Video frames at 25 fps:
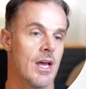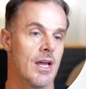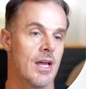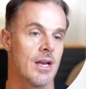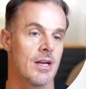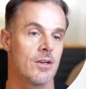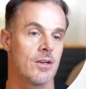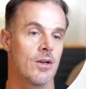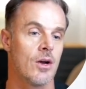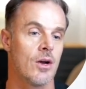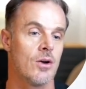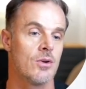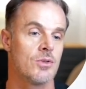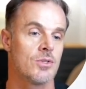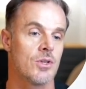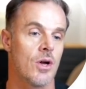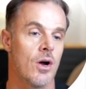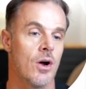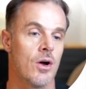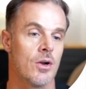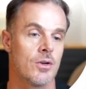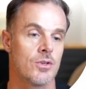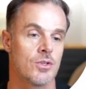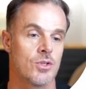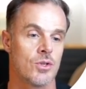and it goes
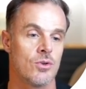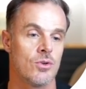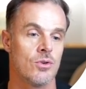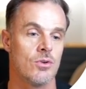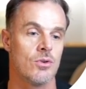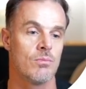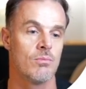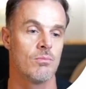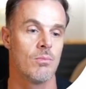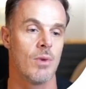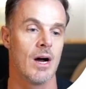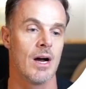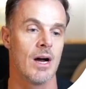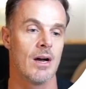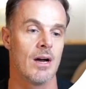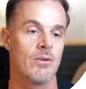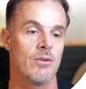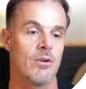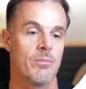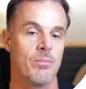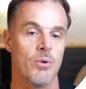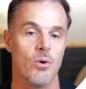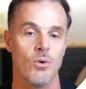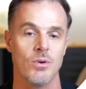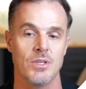onto my
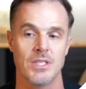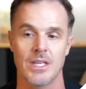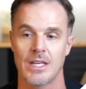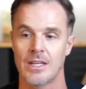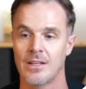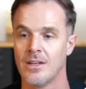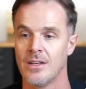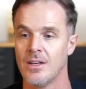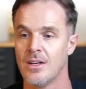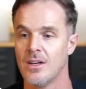reporting.